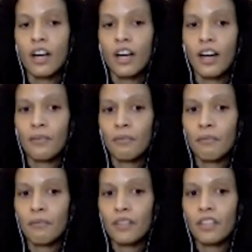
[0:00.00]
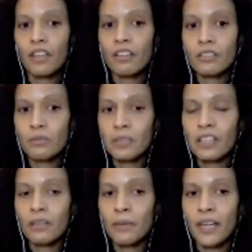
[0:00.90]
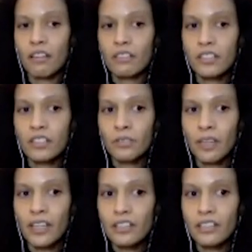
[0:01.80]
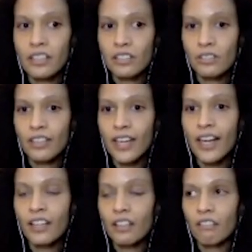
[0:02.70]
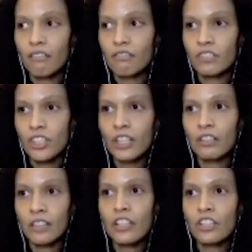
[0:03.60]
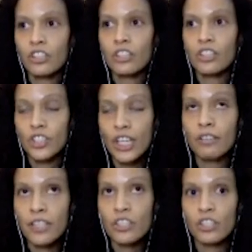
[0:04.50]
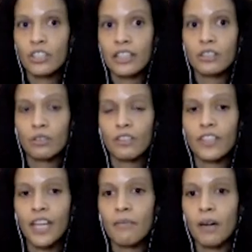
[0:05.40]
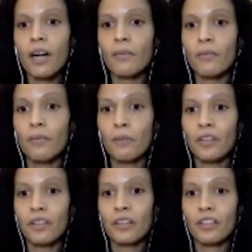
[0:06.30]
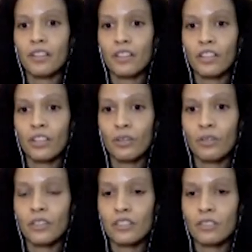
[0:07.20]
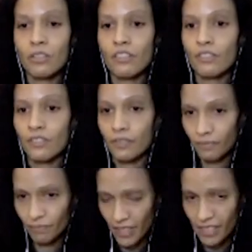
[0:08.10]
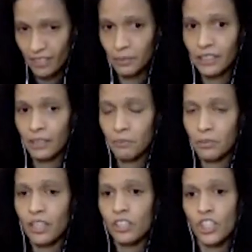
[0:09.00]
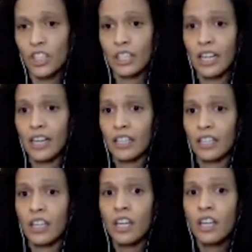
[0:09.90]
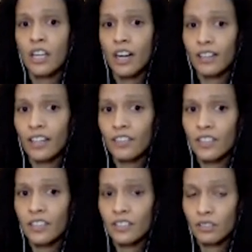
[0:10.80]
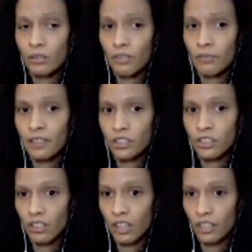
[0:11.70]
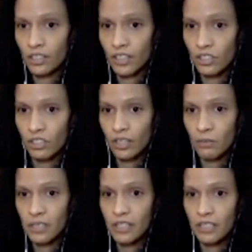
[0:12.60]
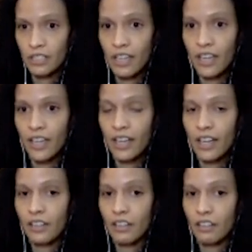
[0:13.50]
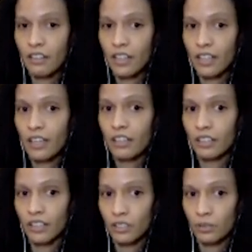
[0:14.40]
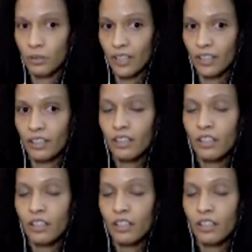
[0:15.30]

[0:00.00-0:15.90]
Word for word: you know, because when we think about civil rights history, that generationally sort of came up with, you know, this sort of assembly line production and a lot of this sort of modular architecture that we see today, and they're inherently entwined.